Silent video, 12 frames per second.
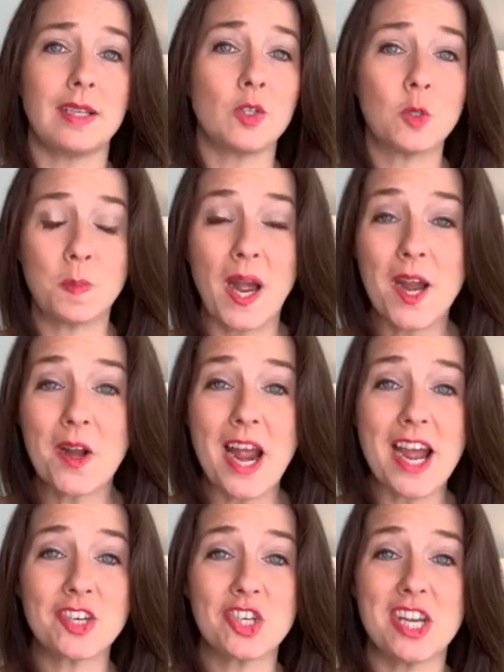
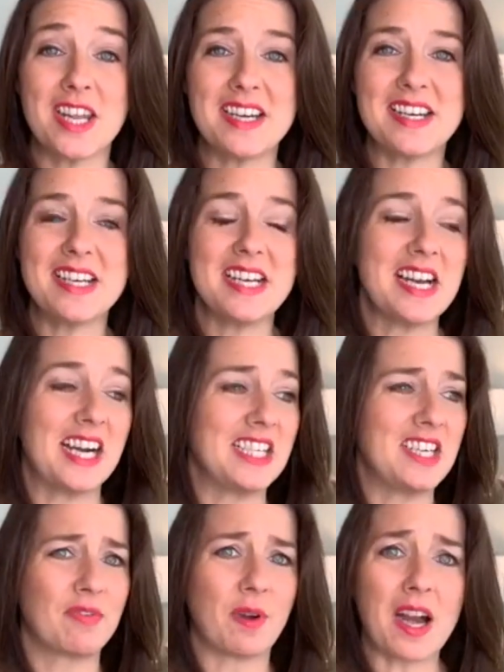Inspired action,
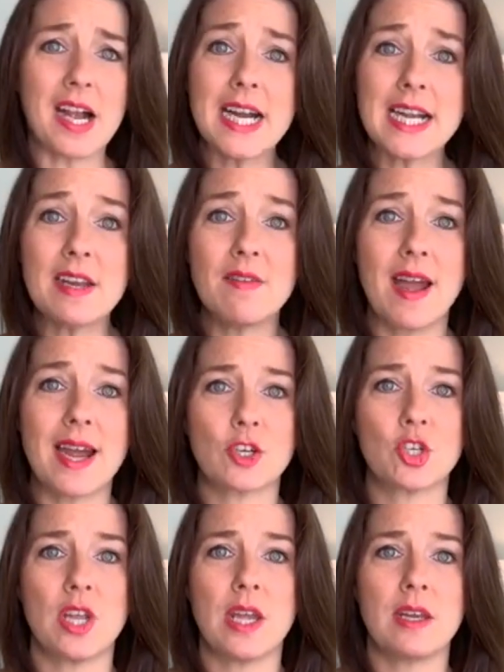a different kind of
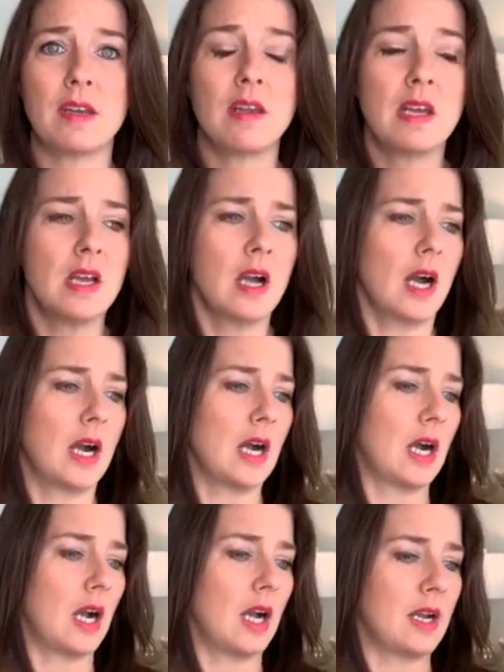action,
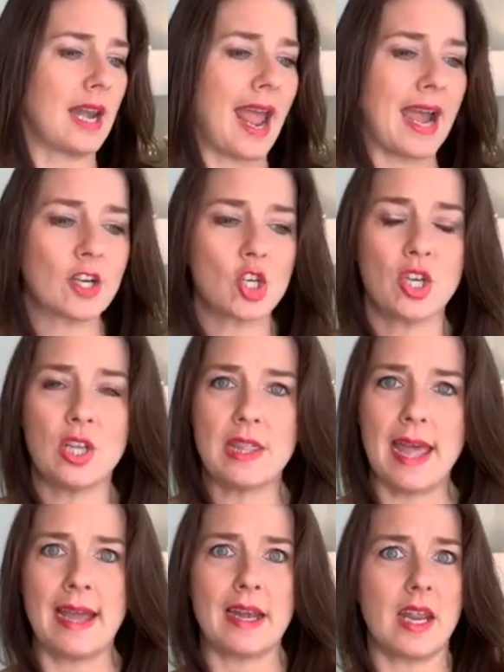uh, an
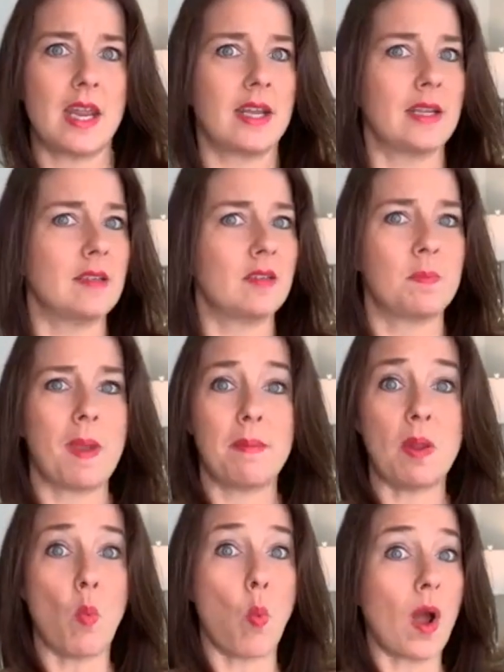action that is
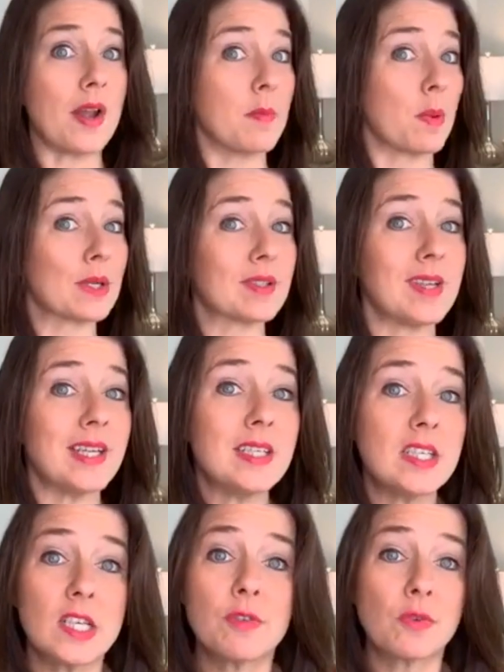maybe one
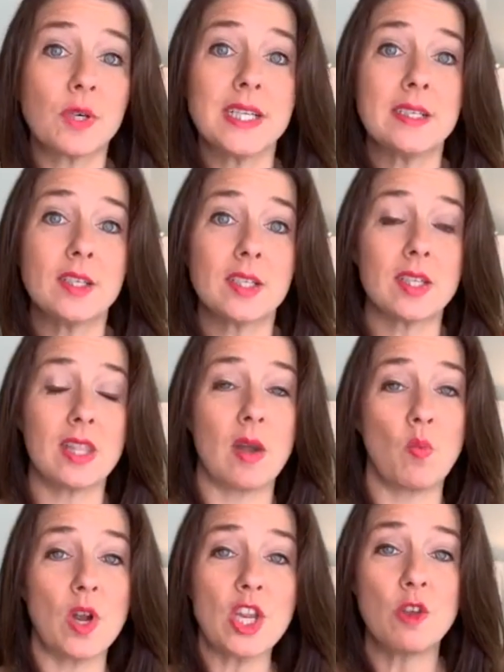percent different
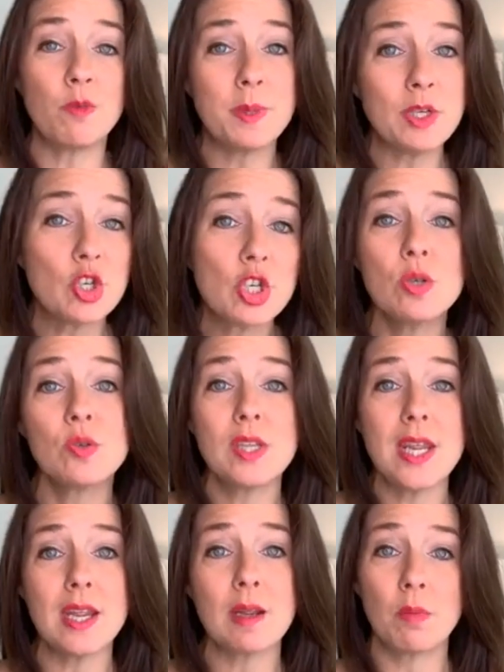than what you've been
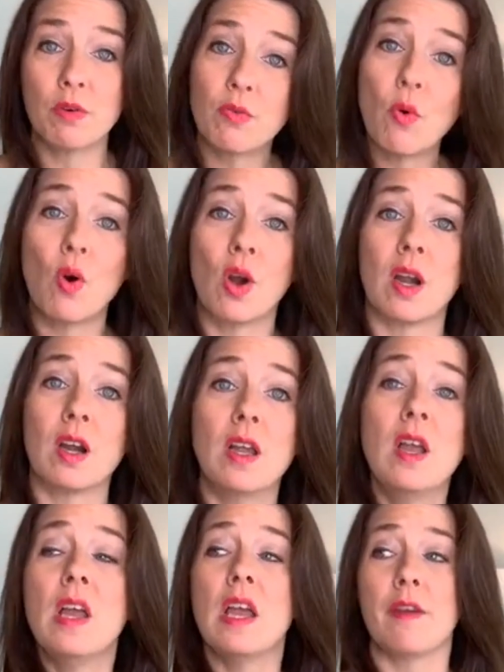choosing
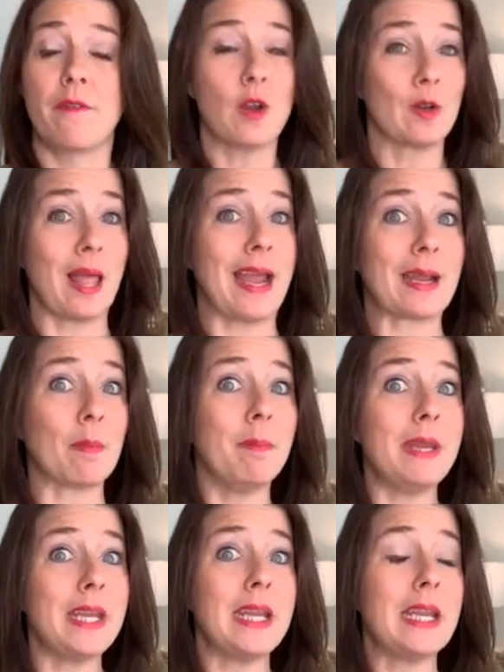before. If you're like
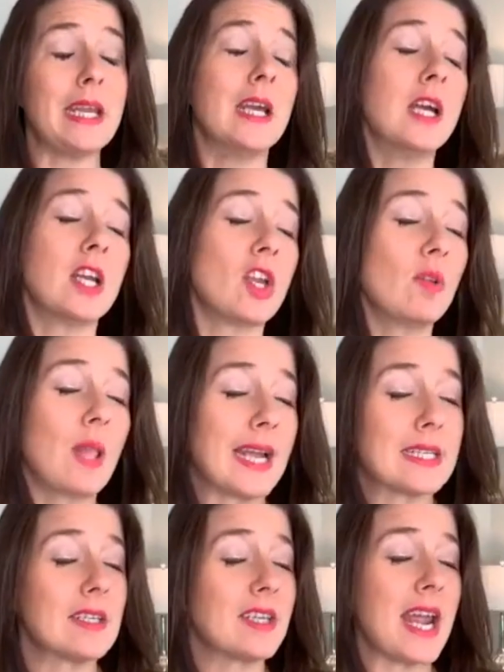me, you
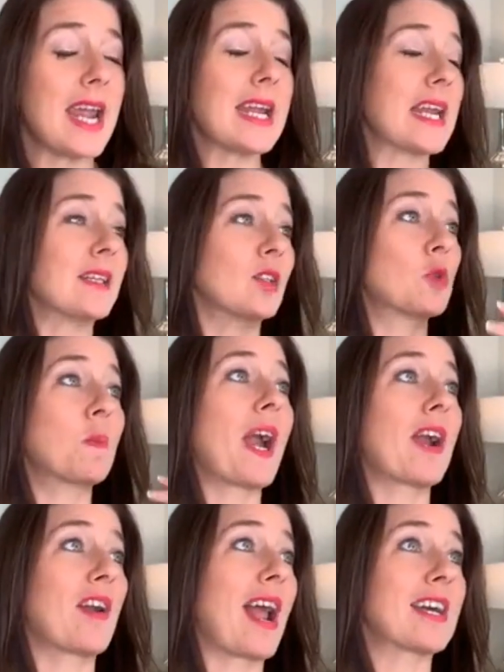like to take
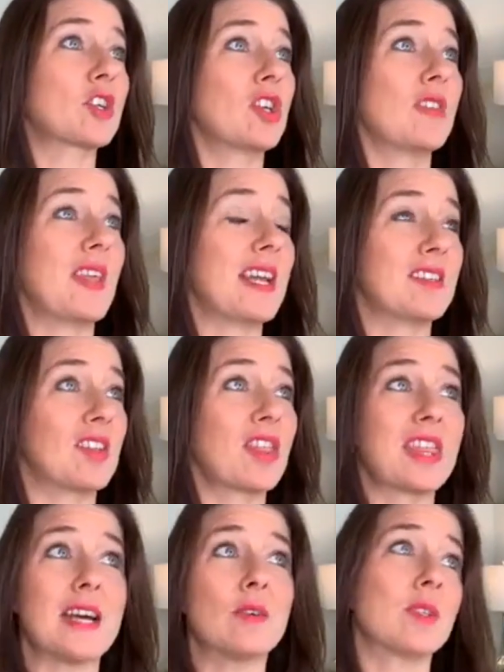inspired action that
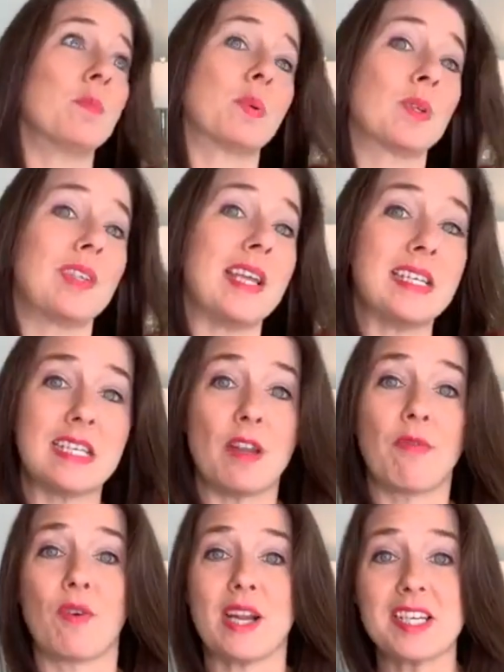is a thousand percent
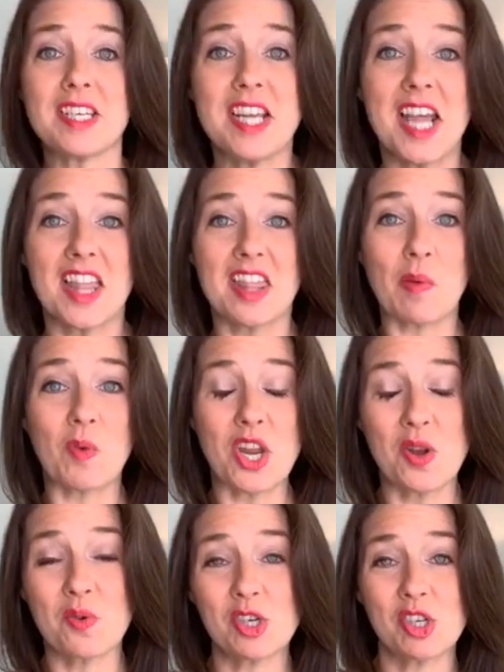different than
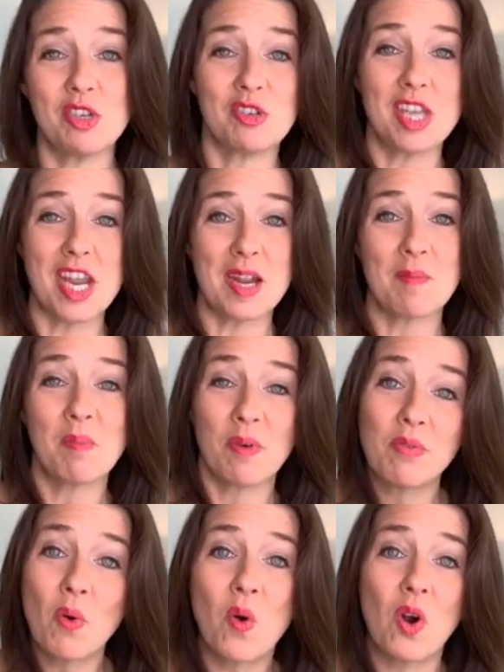what you were choosing
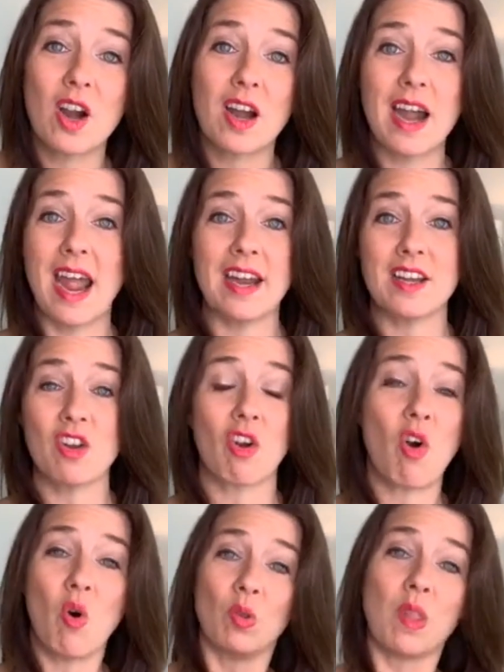before, and
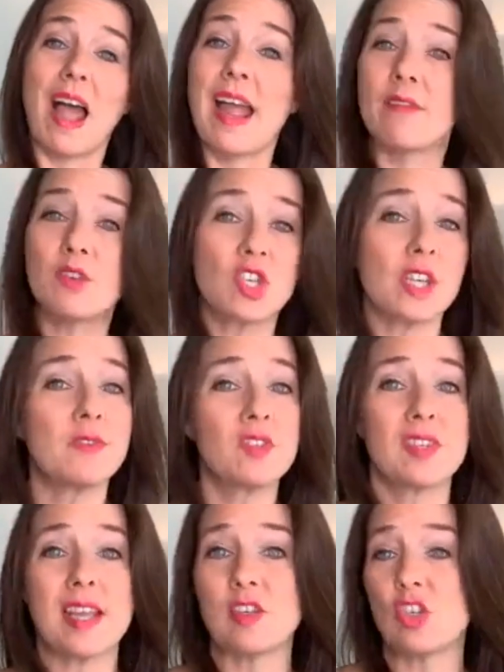your whole life
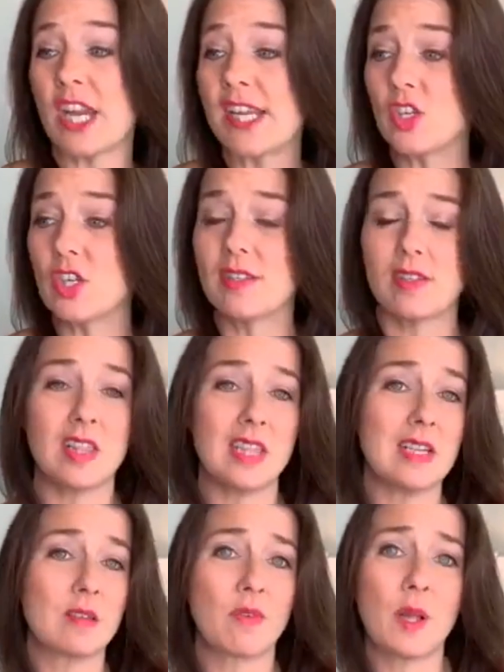shifts and changes
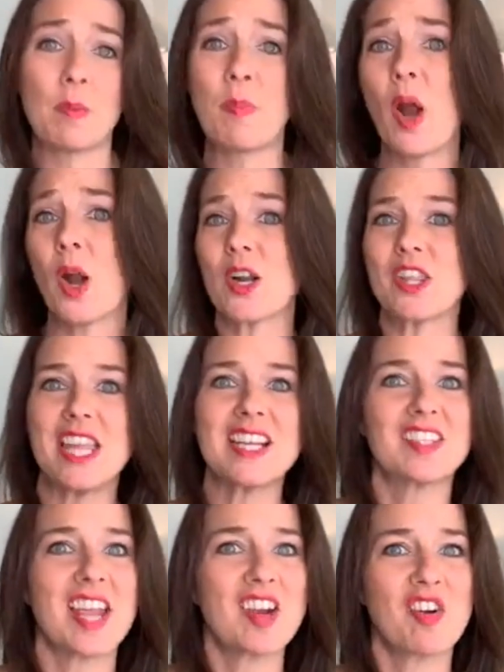and things fall apart and
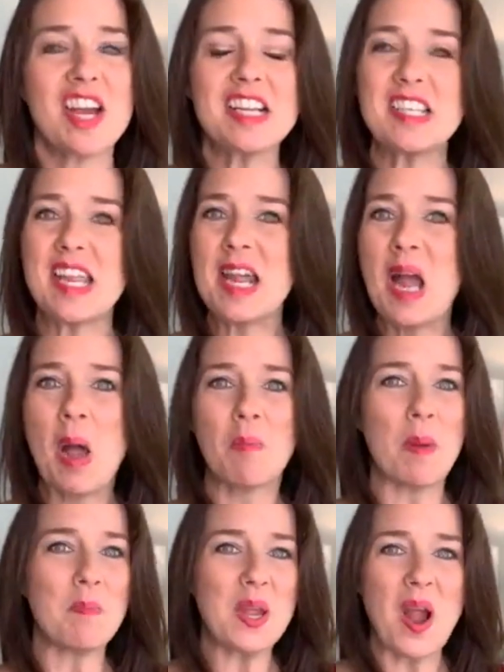things get crazy.
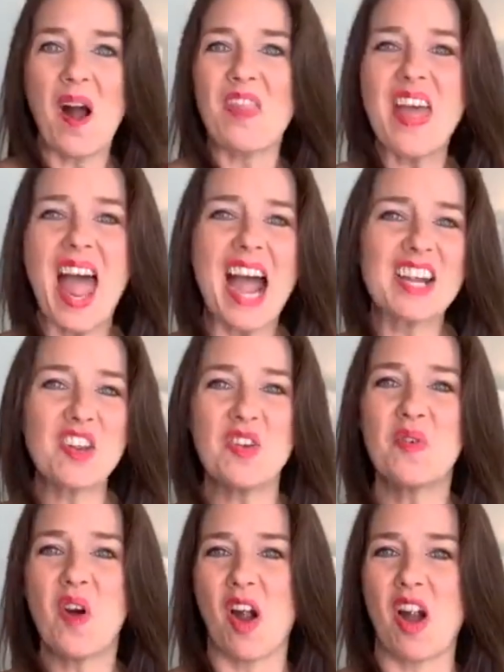But beyond that,
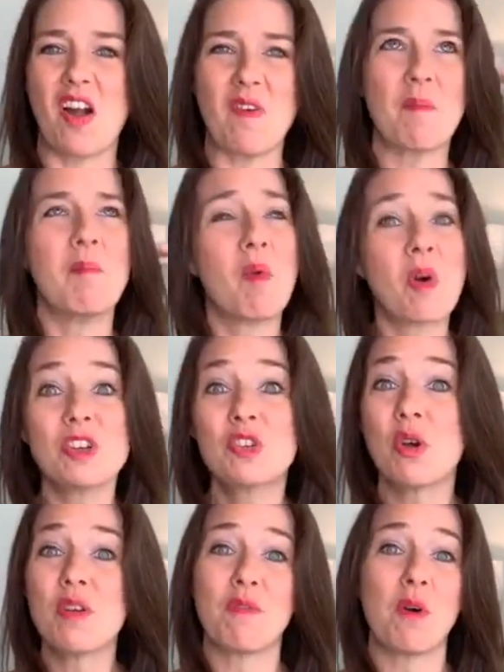you are
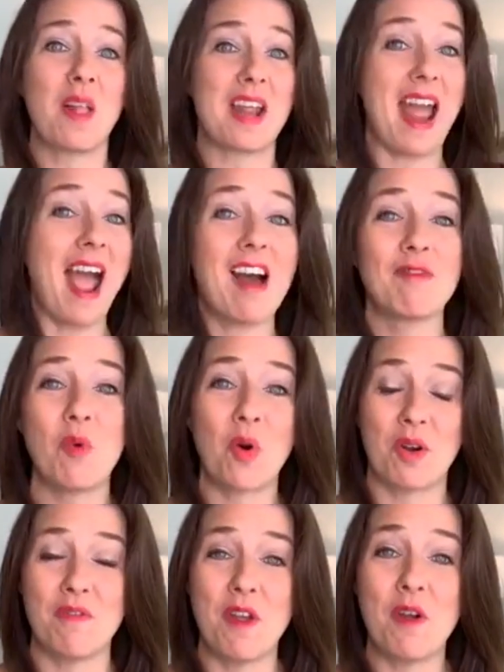more joyful and have
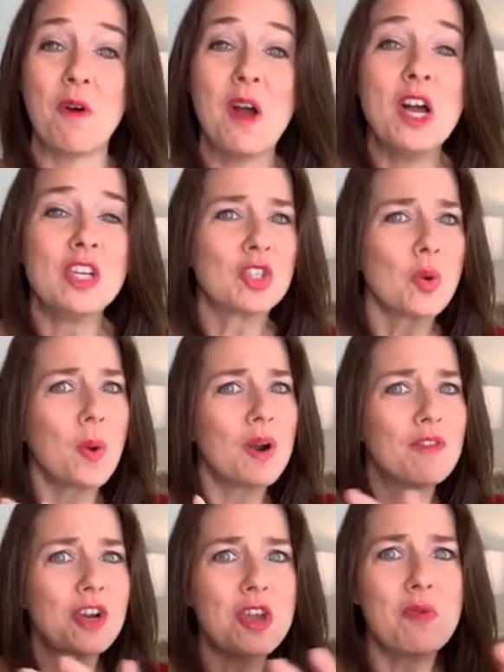more of you. So
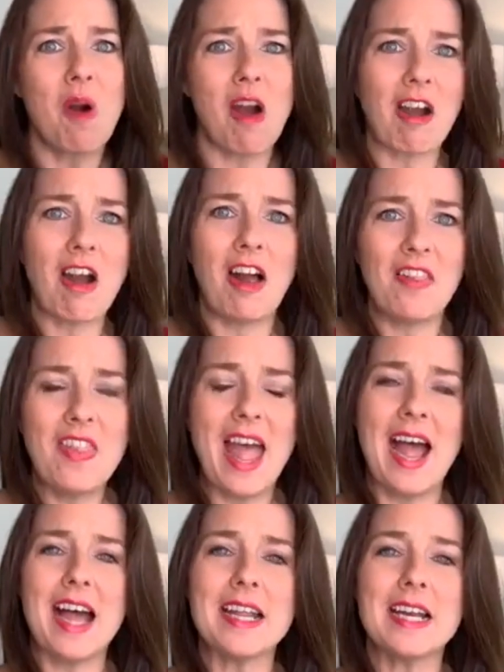wherever you are on
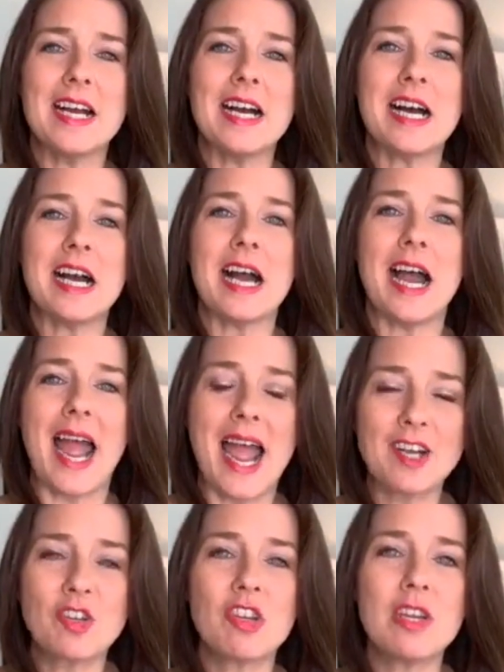that,
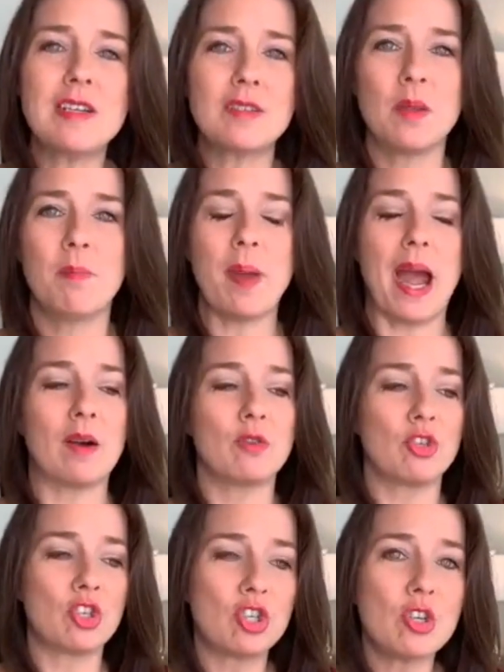action is
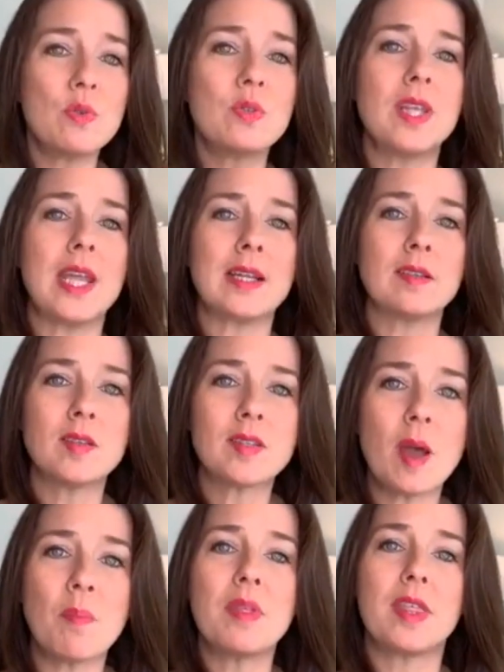about choosing
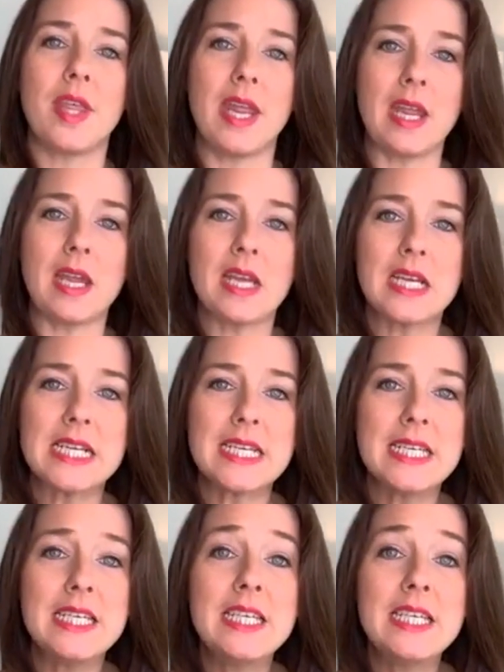something